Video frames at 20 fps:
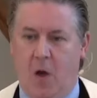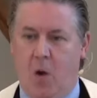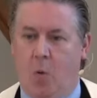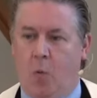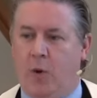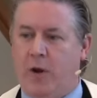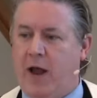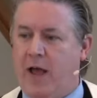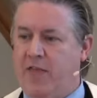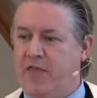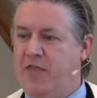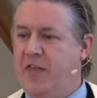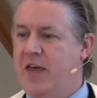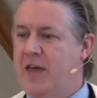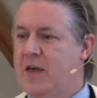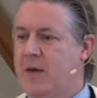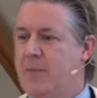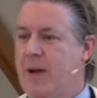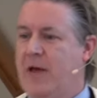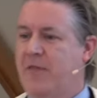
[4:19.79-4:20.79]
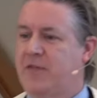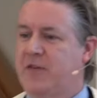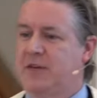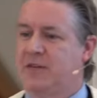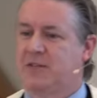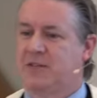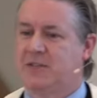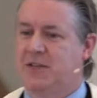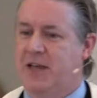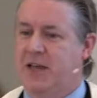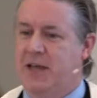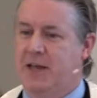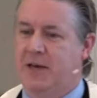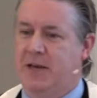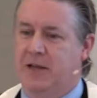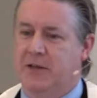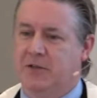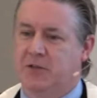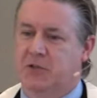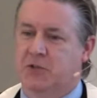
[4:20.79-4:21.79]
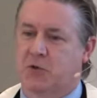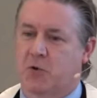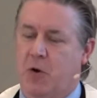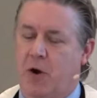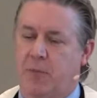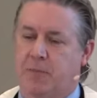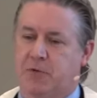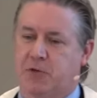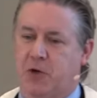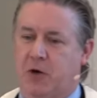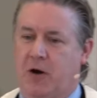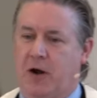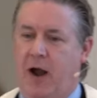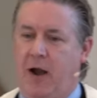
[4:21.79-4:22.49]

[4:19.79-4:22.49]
When I think about this scene in Scripture,